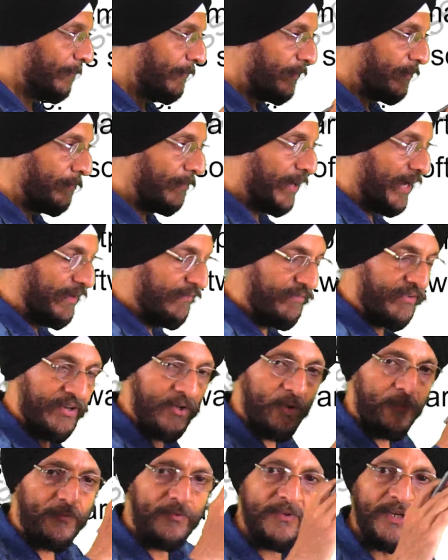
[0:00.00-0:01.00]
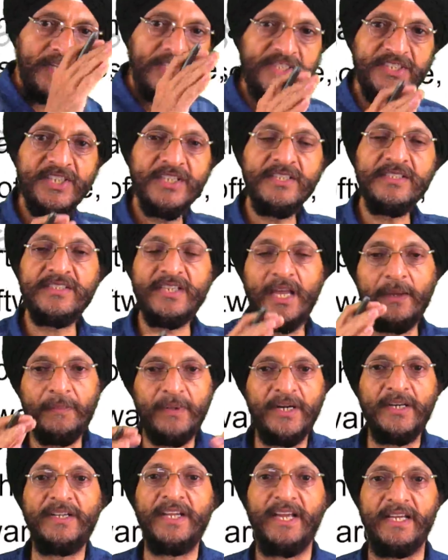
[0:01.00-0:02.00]
By way of launching
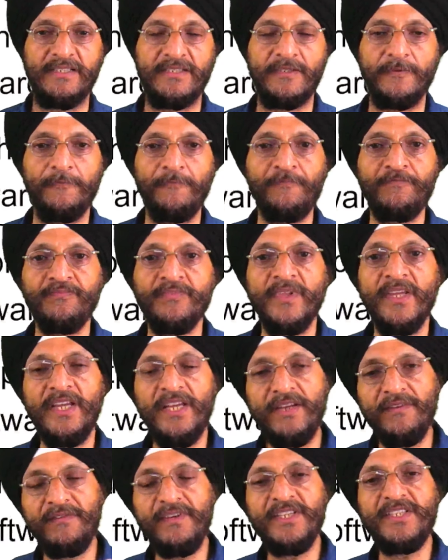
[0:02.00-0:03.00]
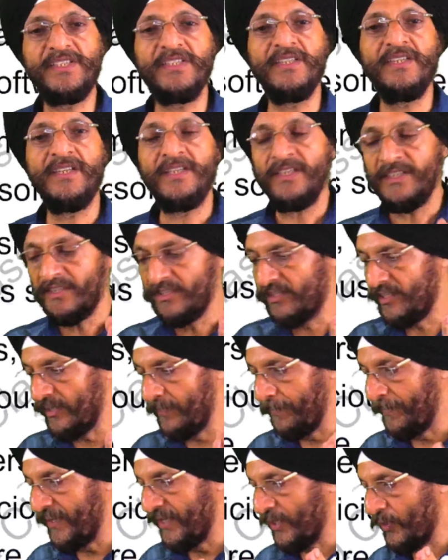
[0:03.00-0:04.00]
cyber attacks in which they
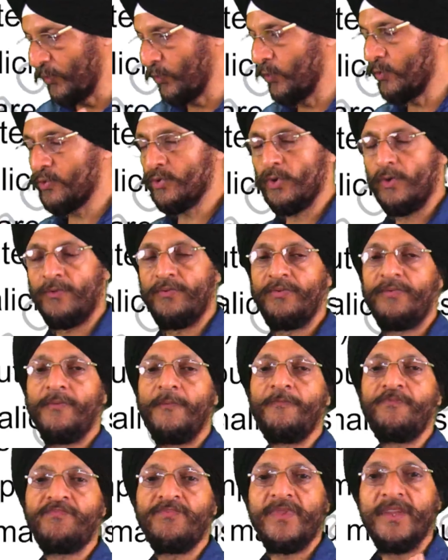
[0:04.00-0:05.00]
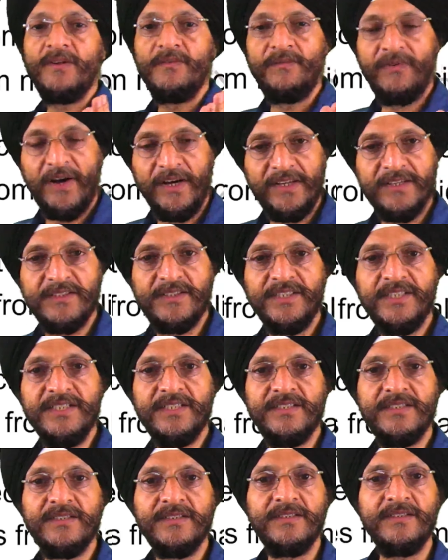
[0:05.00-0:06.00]
make use of viruses,
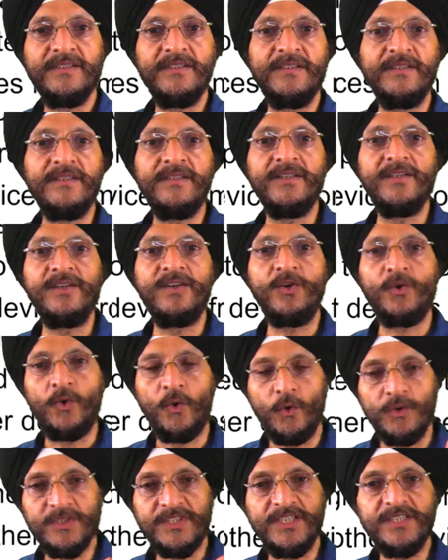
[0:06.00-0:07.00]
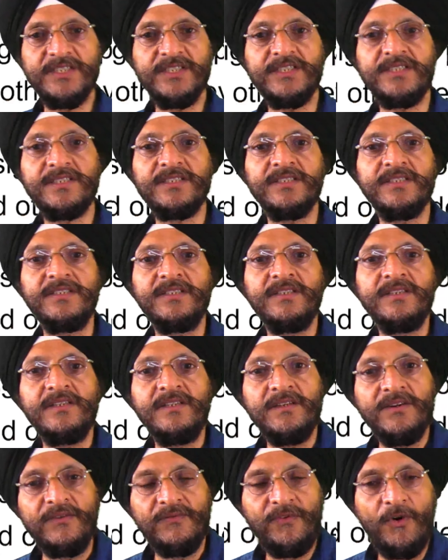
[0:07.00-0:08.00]
trojans,
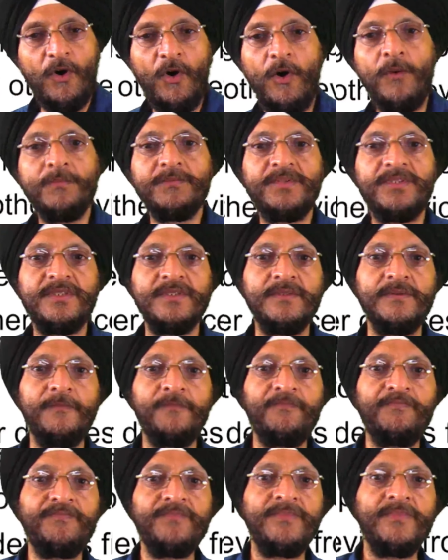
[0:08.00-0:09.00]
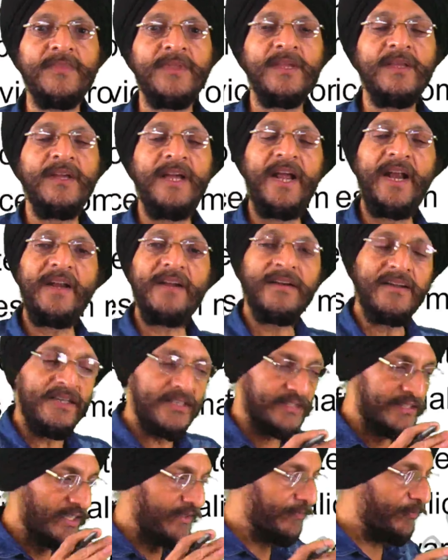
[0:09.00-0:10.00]
worms, and
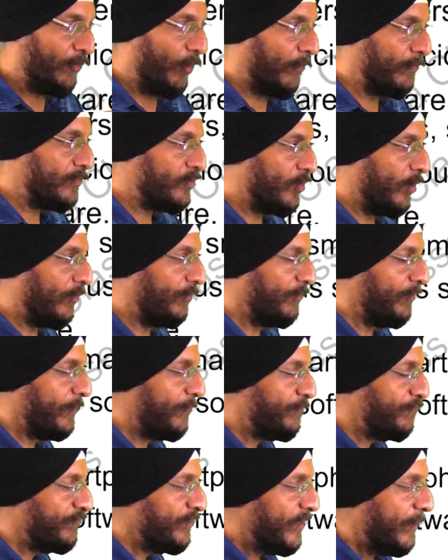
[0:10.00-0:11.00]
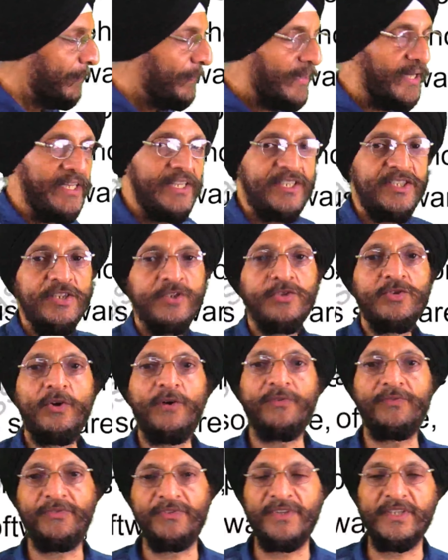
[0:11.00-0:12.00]
other forms of malicious
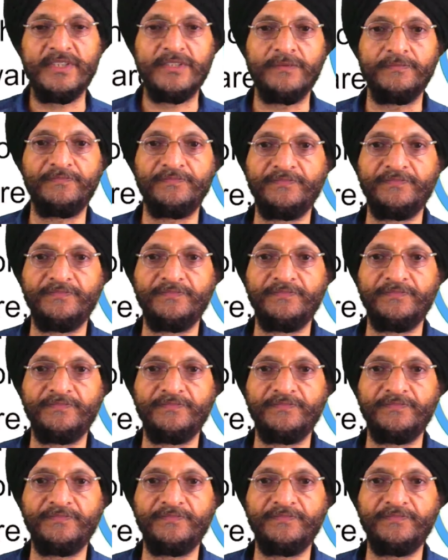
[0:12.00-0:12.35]
softwares.